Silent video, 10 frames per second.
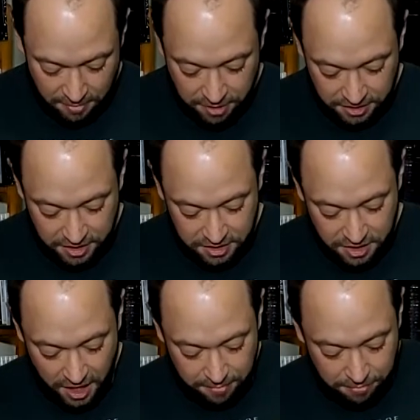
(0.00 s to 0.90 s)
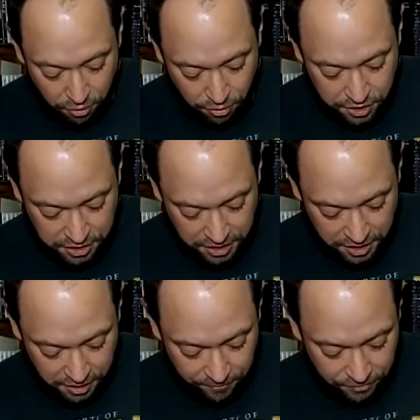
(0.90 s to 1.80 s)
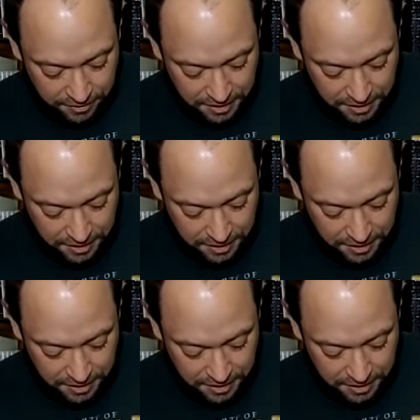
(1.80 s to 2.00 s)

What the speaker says: But this top portion here